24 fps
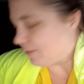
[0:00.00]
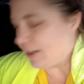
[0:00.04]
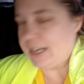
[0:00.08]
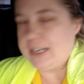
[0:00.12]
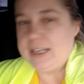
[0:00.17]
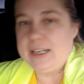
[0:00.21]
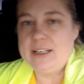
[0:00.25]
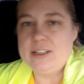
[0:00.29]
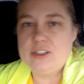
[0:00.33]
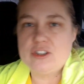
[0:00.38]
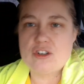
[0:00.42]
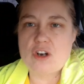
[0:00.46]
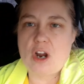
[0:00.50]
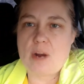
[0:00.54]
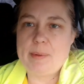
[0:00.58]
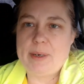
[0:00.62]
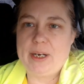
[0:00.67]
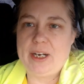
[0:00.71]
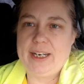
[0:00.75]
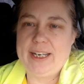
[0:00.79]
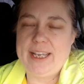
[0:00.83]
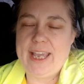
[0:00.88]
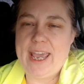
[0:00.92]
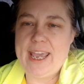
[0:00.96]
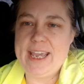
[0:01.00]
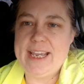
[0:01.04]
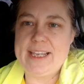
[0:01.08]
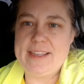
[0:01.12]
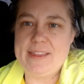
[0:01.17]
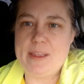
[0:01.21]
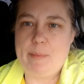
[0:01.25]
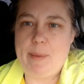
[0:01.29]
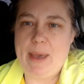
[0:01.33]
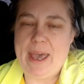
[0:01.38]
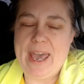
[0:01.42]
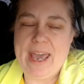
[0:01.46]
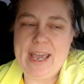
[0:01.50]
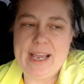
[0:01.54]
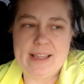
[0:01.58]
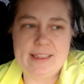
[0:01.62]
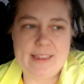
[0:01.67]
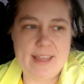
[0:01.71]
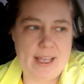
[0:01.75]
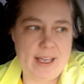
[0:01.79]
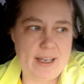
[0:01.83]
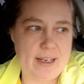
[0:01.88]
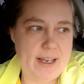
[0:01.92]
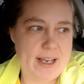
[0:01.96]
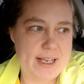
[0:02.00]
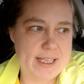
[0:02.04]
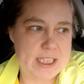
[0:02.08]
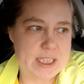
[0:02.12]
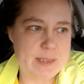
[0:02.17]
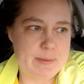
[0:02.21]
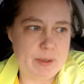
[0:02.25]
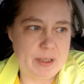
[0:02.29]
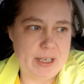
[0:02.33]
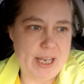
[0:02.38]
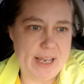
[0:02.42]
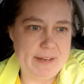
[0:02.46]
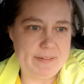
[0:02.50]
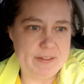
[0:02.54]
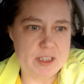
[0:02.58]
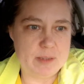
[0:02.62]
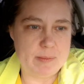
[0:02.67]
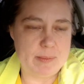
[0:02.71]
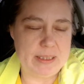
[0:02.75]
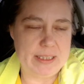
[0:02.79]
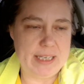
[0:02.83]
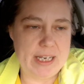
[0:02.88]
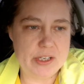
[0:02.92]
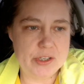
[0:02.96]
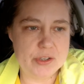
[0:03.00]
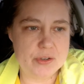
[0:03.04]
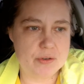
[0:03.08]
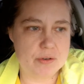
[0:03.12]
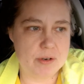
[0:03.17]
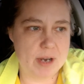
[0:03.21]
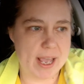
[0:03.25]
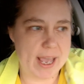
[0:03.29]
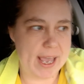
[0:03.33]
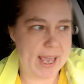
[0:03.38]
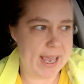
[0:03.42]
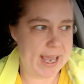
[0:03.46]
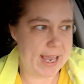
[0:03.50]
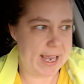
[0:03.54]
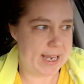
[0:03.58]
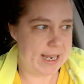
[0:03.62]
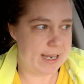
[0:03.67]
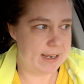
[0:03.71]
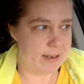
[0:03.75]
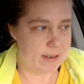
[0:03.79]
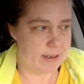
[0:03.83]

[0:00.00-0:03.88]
a strawberry cake in the back that a customer gave to me yesterday.